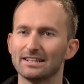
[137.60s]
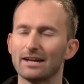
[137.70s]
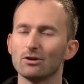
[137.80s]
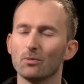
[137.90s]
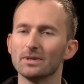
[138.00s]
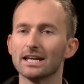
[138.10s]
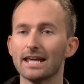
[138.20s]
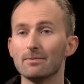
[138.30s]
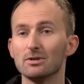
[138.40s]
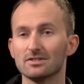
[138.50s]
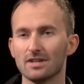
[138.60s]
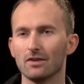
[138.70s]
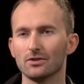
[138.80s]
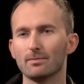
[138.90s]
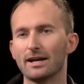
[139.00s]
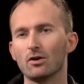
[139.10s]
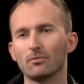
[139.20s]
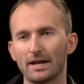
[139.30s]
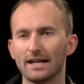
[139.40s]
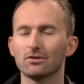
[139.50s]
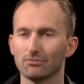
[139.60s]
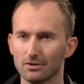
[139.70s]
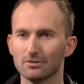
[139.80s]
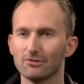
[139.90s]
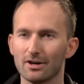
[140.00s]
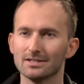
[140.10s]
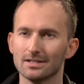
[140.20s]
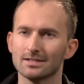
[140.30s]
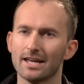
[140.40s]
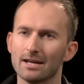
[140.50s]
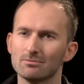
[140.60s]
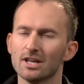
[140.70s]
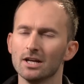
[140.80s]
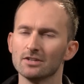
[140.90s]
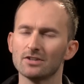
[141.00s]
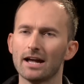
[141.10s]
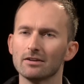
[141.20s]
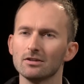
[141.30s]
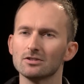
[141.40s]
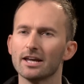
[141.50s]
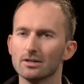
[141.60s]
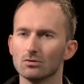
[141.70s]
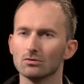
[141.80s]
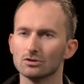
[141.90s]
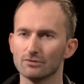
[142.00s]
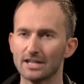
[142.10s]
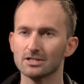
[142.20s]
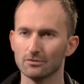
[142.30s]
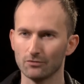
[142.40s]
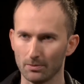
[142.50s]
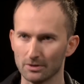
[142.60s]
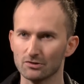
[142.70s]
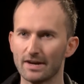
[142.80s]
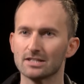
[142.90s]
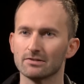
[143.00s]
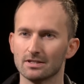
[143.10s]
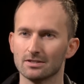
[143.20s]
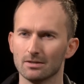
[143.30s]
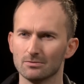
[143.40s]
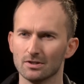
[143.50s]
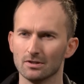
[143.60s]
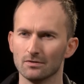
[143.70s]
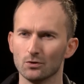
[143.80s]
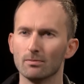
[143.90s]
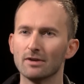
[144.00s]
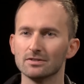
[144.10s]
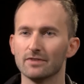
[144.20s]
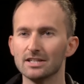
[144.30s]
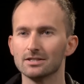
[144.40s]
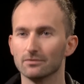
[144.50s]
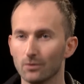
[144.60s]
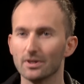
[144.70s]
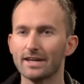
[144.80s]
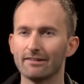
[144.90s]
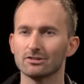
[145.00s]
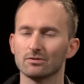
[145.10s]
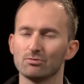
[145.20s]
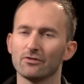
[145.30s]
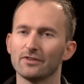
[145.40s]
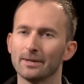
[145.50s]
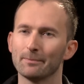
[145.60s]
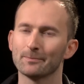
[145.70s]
Now, not being a gamer yourself, you may not have played through the Crysis games. So how do you take your direction from the director in terms of your motivation for the character of Prophet?